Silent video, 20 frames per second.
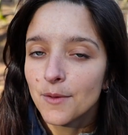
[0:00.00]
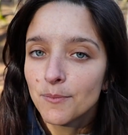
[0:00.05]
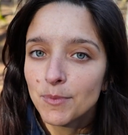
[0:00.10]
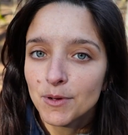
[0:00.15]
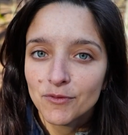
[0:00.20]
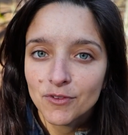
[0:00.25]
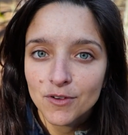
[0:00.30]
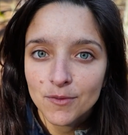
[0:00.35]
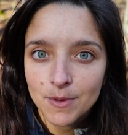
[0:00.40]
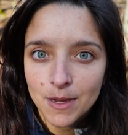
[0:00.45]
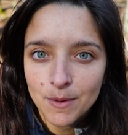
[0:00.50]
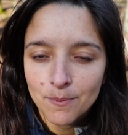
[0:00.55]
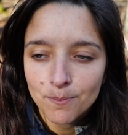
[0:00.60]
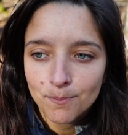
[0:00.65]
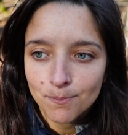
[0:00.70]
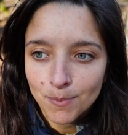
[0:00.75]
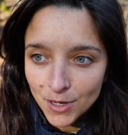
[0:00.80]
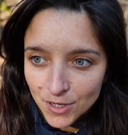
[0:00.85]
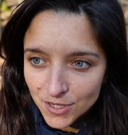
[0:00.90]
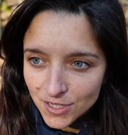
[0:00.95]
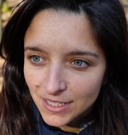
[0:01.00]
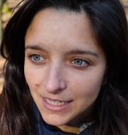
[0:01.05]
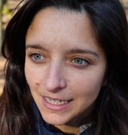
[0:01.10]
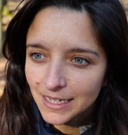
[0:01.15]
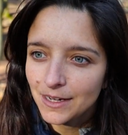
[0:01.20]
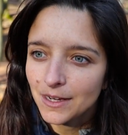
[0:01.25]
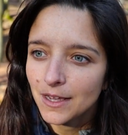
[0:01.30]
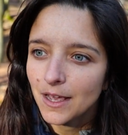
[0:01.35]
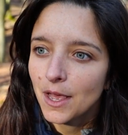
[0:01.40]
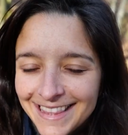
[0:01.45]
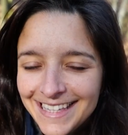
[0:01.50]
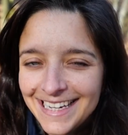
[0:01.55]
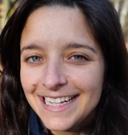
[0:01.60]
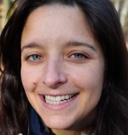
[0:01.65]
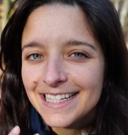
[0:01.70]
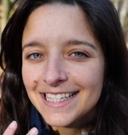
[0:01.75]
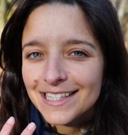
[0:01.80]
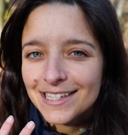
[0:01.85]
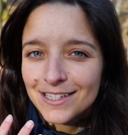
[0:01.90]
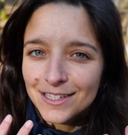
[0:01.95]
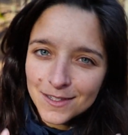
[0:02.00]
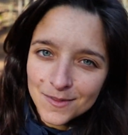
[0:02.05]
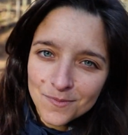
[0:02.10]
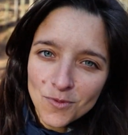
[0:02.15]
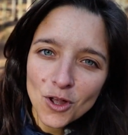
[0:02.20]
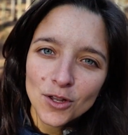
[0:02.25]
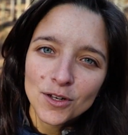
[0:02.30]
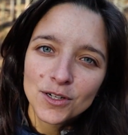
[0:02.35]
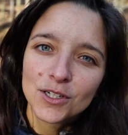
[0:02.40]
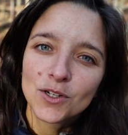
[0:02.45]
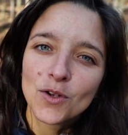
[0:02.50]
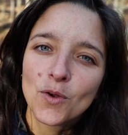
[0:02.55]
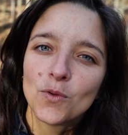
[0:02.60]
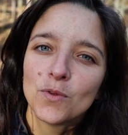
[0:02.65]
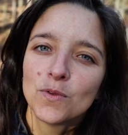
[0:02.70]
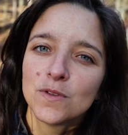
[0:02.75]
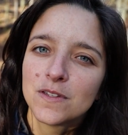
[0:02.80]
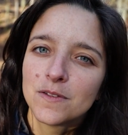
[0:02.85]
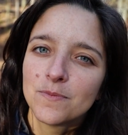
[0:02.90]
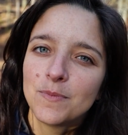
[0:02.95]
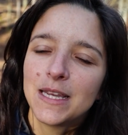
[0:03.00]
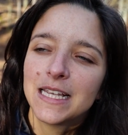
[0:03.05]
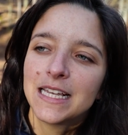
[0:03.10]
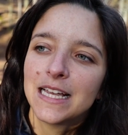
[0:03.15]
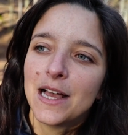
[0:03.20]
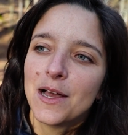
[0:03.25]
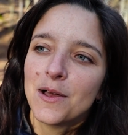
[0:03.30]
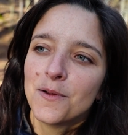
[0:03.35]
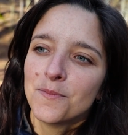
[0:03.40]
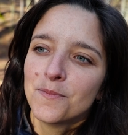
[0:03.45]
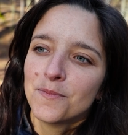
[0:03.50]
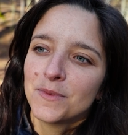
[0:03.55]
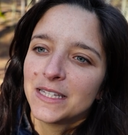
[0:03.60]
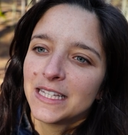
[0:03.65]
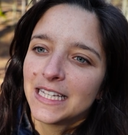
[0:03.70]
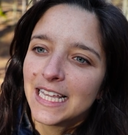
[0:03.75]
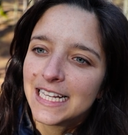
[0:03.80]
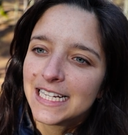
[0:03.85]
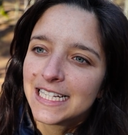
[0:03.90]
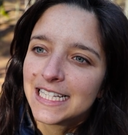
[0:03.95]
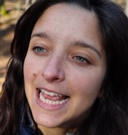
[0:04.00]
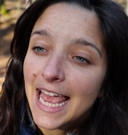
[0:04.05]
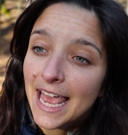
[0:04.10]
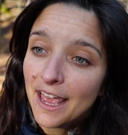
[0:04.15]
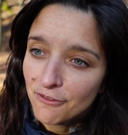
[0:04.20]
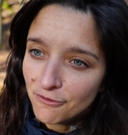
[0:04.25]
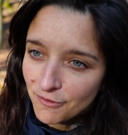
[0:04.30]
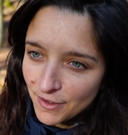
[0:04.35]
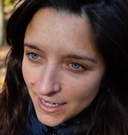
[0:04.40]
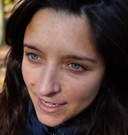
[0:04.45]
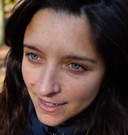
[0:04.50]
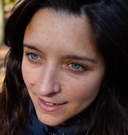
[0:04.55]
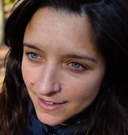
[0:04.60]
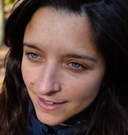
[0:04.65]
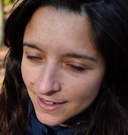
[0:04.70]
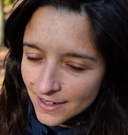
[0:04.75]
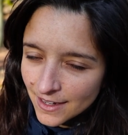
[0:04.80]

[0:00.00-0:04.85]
But for me personally, these smaller goals become less heavy